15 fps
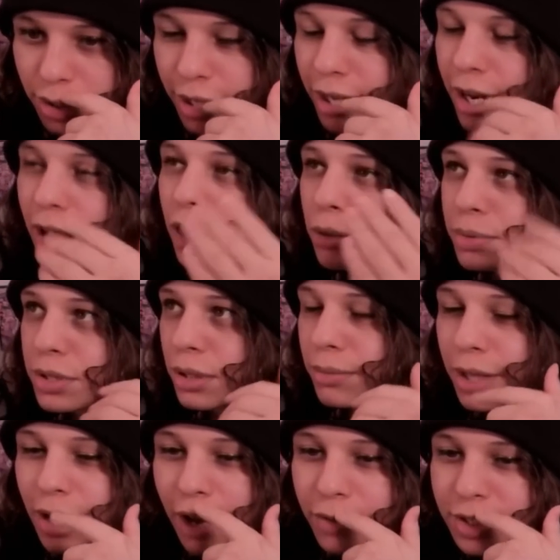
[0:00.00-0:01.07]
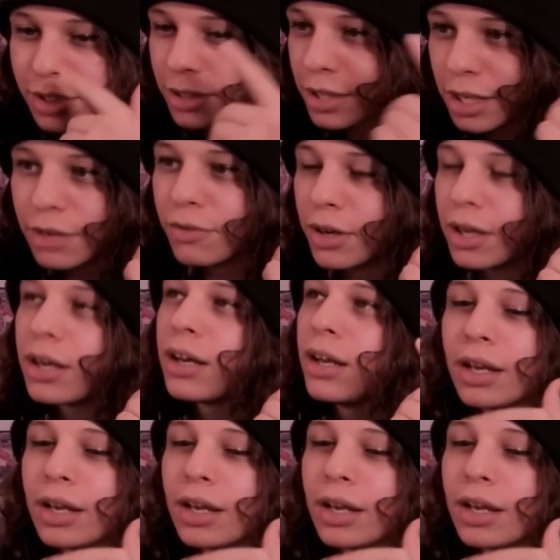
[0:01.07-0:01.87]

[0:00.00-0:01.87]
Like, it helps them. They have a sativa.